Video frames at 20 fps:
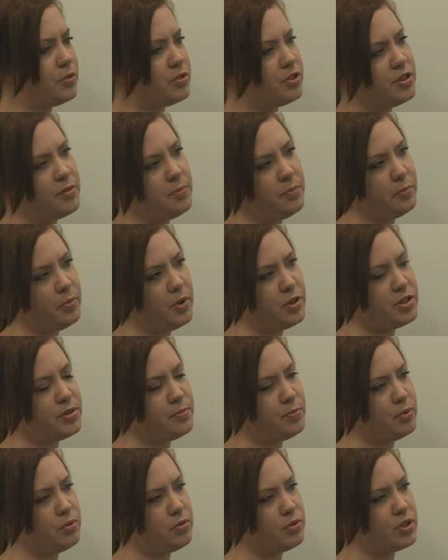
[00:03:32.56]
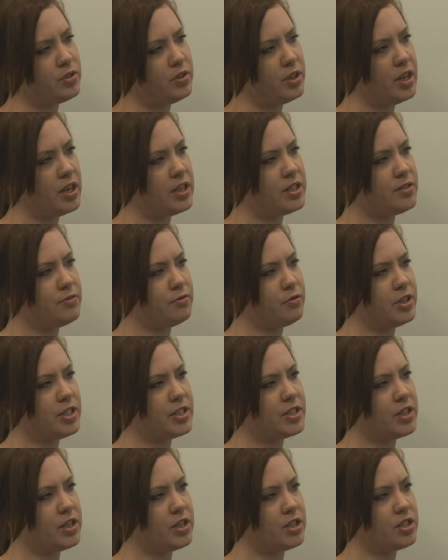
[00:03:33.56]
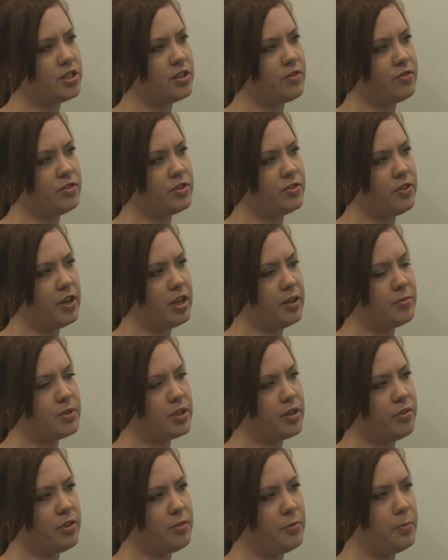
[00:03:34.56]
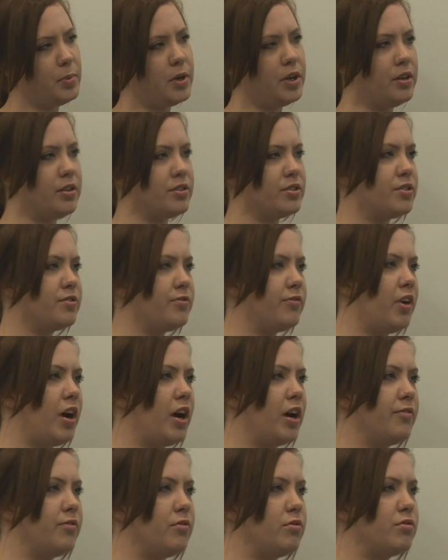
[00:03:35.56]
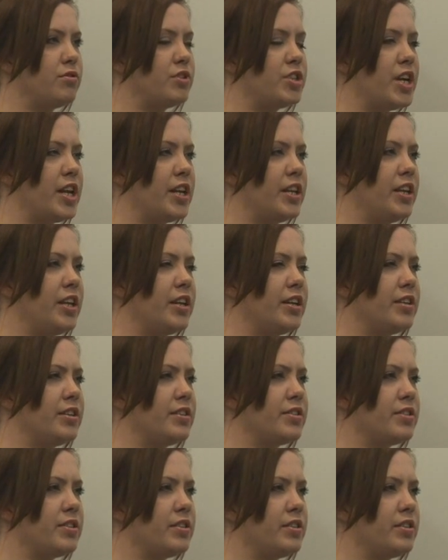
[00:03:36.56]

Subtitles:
what are the most important lines of research that have developed over the past 5 or 10 years?